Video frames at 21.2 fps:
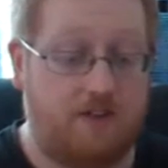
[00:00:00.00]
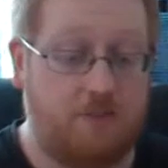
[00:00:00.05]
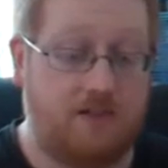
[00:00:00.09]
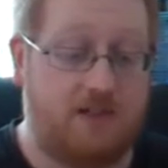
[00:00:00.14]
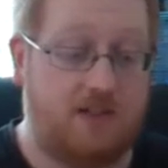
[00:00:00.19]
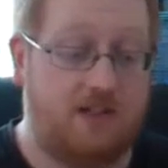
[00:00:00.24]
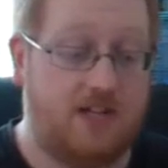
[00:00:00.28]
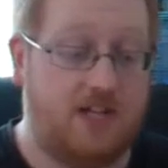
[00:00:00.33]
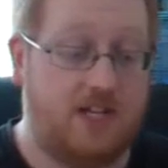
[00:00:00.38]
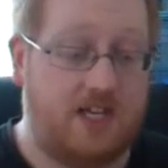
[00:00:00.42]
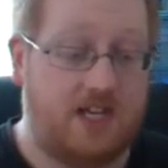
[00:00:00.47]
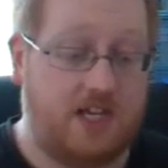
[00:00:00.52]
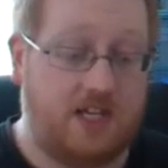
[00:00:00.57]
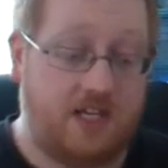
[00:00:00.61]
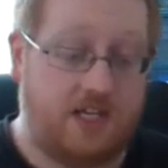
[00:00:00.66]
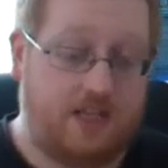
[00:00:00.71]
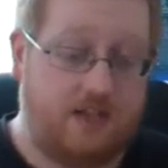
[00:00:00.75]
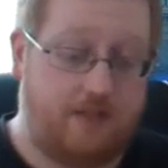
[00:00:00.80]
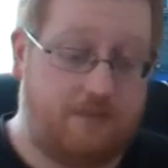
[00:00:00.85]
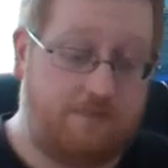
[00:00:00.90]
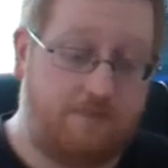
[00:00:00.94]
But
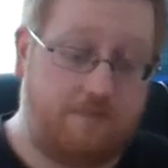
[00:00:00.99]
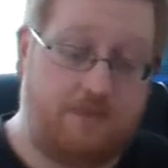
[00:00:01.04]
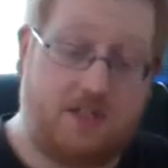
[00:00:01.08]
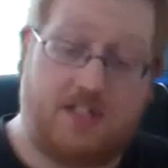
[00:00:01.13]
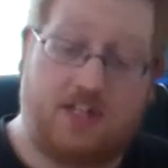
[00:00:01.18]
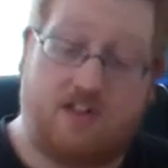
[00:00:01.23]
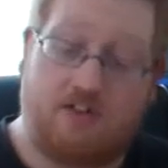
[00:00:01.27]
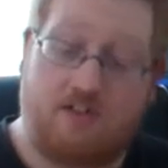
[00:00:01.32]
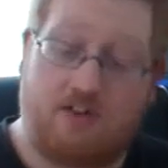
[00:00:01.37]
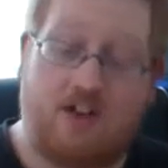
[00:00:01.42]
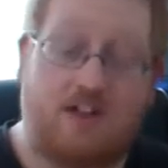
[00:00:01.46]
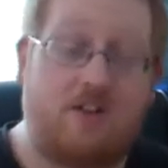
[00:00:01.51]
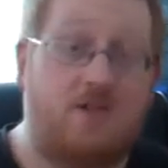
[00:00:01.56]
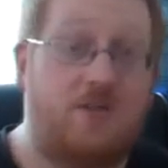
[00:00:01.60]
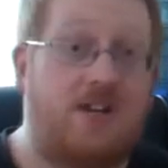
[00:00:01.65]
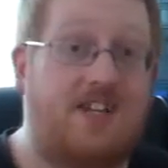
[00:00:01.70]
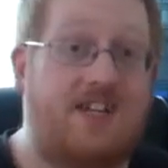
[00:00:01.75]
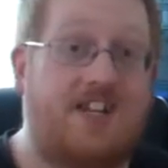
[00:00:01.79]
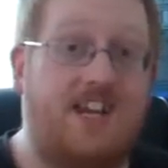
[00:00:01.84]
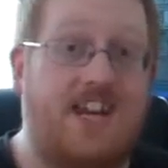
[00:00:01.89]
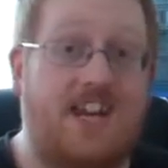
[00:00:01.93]
it's a Dragon
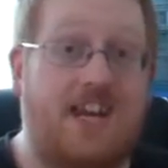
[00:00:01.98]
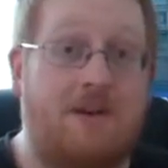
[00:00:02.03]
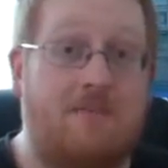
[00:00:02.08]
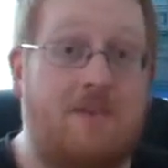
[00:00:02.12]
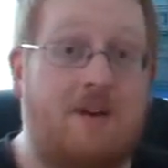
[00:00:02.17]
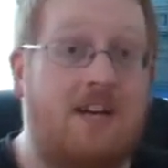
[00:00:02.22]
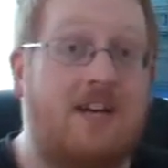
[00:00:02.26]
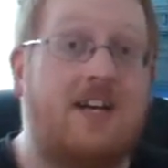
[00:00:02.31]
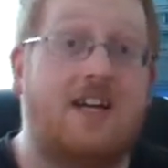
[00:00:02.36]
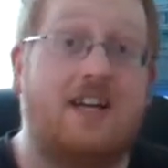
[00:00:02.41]
Quest game,